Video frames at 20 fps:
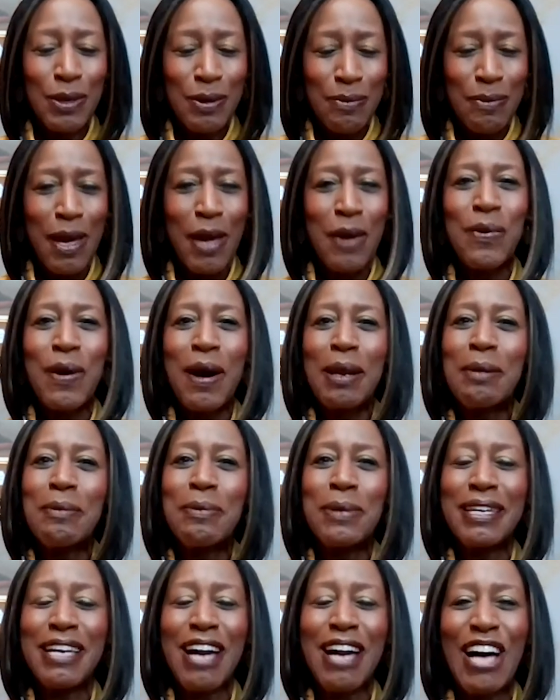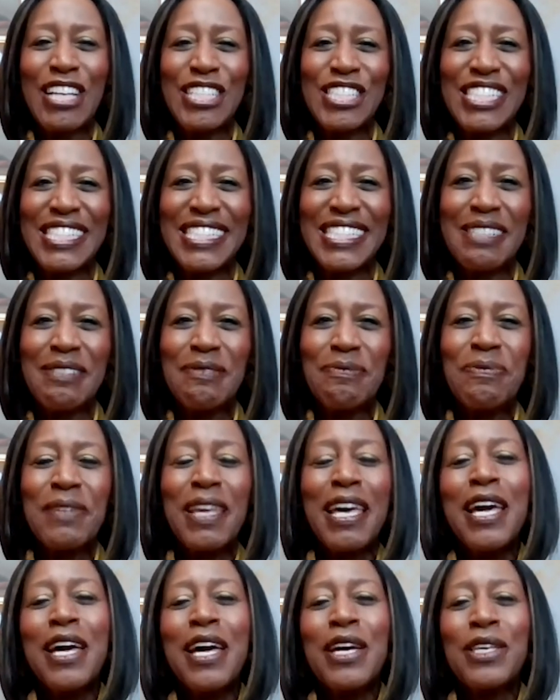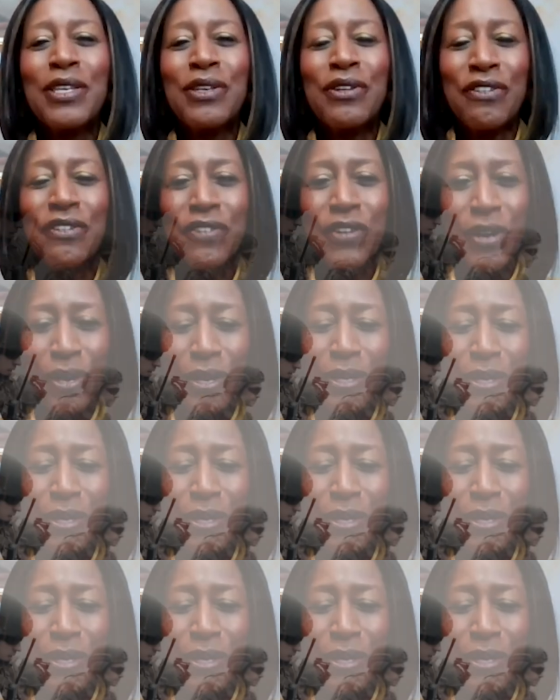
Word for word: you may want to be cautious. You have